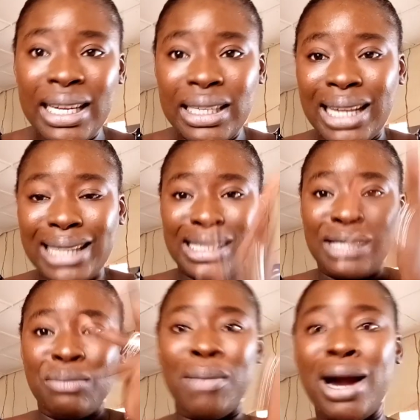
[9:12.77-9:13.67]
that is
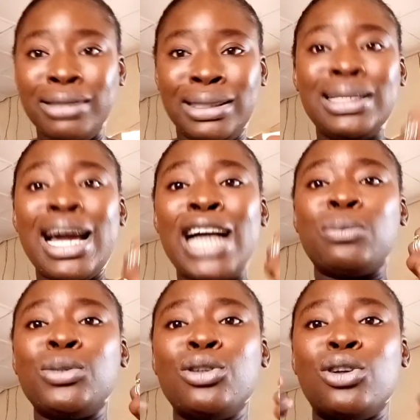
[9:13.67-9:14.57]
married, either he's
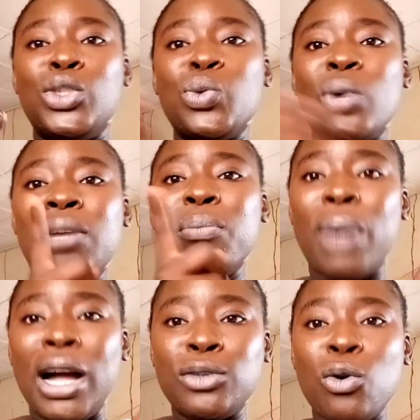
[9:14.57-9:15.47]
putting on his wedding
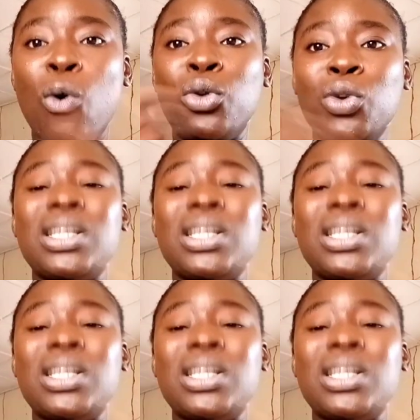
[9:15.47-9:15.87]
band or not.